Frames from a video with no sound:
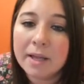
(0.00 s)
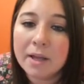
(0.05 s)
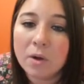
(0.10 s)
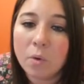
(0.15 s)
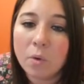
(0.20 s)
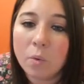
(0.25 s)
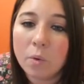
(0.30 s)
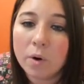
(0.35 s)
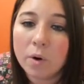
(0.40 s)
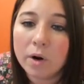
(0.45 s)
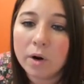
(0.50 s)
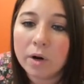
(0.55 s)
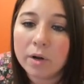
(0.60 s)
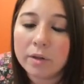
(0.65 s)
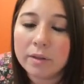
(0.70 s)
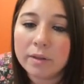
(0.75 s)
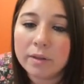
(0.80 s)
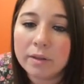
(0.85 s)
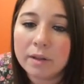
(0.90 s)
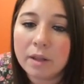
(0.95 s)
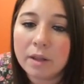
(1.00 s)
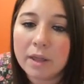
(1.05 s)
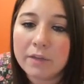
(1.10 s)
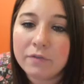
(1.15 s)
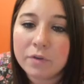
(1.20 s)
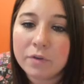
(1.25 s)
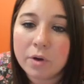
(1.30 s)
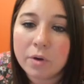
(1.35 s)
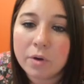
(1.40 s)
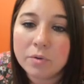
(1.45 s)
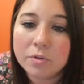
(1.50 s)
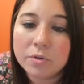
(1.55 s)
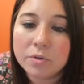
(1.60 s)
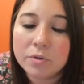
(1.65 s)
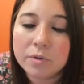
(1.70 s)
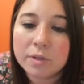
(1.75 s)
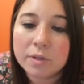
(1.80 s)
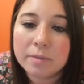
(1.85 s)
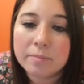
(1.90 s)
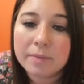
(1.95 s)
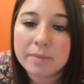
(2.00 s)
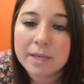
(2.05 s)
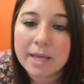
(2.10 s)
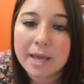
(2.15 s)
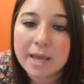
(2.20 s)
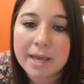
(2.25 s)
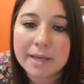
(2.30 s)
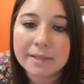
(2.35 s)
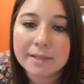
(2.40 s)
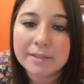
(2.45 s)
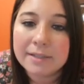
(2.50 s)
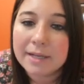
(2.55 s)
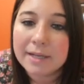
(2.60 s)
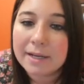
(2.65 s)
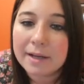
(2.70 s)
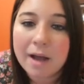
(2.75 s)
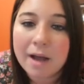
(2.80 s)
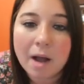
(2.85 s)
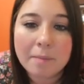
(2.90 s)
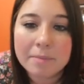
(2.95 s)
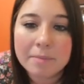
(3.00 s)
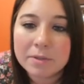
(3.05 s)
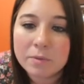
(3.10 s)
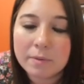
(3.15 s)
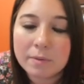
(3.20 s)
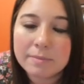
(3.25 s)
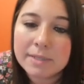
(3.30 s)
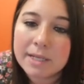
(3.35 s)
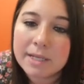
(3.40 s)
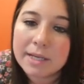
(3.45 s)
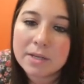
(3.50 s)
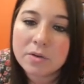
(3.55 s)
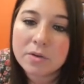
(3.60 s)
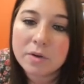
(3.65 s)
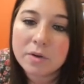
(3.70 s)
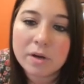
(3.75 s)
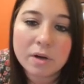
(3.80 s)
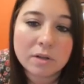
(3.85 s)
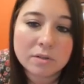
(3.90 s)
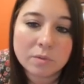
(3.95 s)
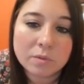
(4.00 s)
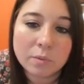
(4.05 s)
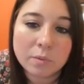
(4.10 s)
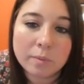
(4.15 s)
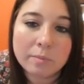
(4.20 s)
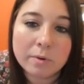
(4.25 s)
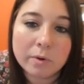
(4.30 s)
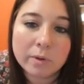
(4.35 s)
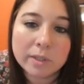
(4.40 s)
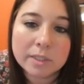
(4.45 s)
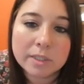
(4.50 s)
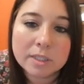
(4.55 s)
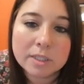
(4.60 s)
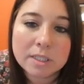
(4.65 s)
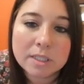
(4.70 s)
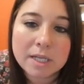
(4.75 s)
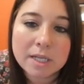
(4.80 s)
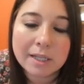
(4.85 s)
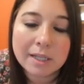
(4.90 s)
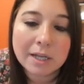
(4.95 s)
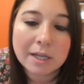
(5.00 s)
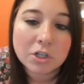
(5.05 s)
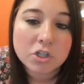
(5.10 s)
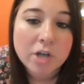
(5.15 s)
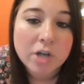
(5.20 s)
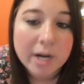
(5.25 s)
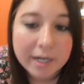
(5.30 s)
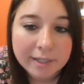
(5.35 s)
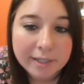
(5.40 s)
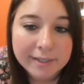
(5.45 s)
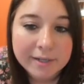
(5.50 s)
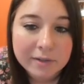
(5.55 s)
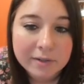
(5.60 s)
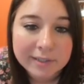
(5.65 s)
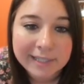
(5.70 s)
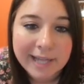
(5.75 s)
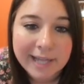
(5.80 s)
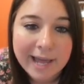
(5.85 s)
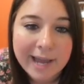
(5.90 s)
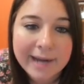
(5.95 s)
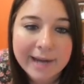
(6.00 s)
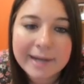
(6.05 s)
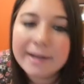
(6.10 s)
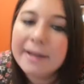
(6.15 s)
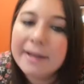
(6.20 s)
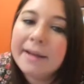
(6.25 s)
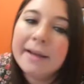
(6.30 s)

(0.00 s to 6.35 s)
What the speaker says: or if you go to the PA State Compass website, you can also report electronically online.